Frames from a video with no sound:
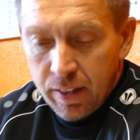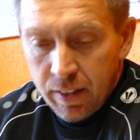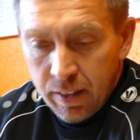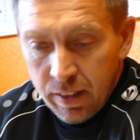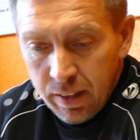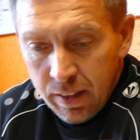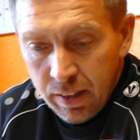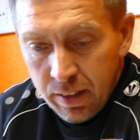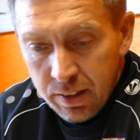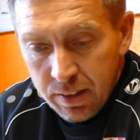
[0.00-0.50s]

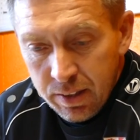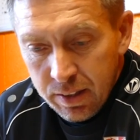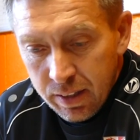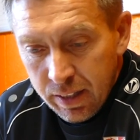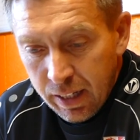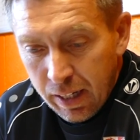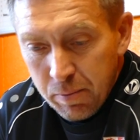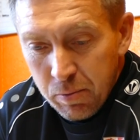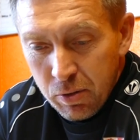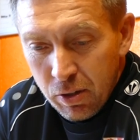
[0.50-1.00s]
is
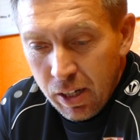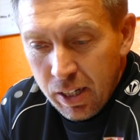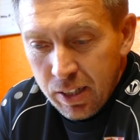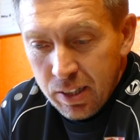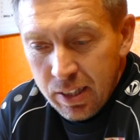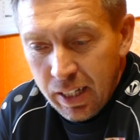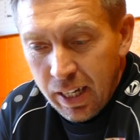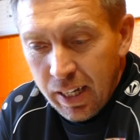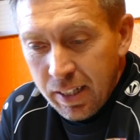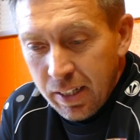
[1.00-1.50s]
games like
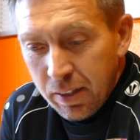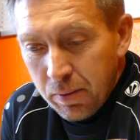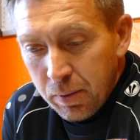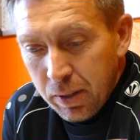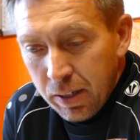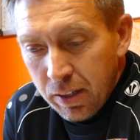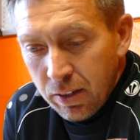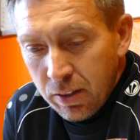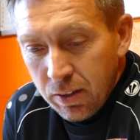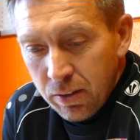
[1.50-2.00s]
Saturday
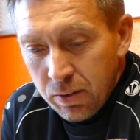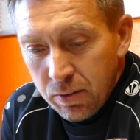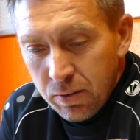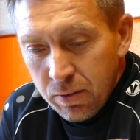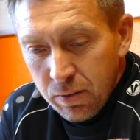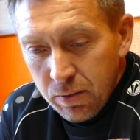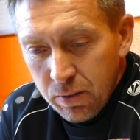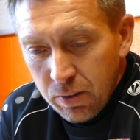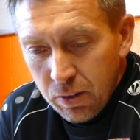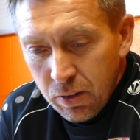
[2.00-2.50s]
where you
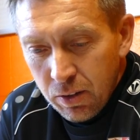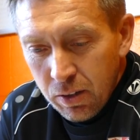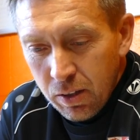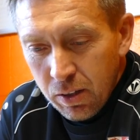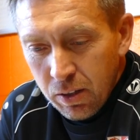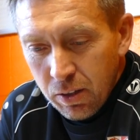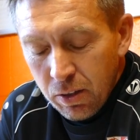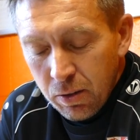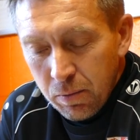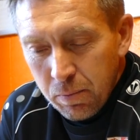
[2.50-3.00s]

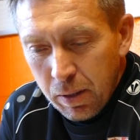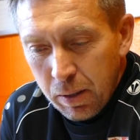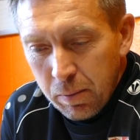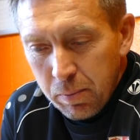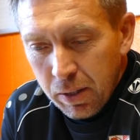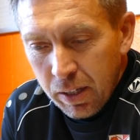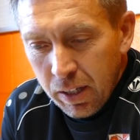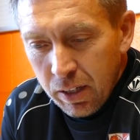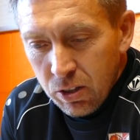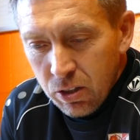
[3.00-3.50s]

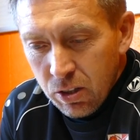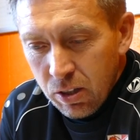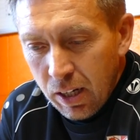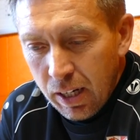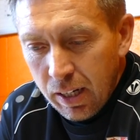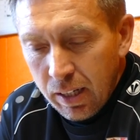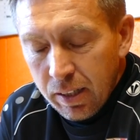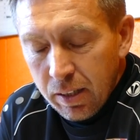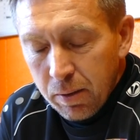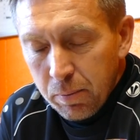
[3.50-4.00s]
maybe get
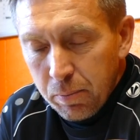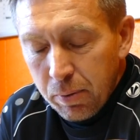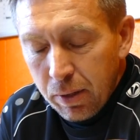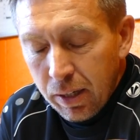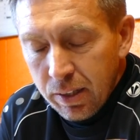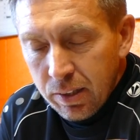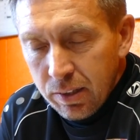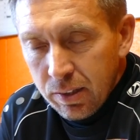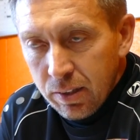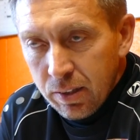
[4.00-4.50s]
slightly
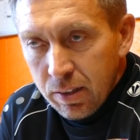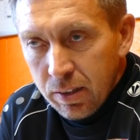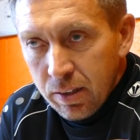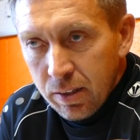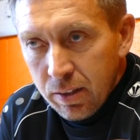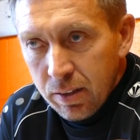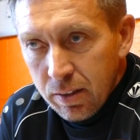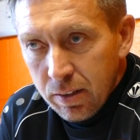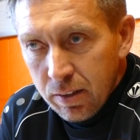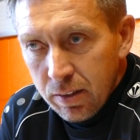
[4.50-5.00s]
complacent
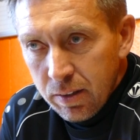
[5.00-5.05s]
and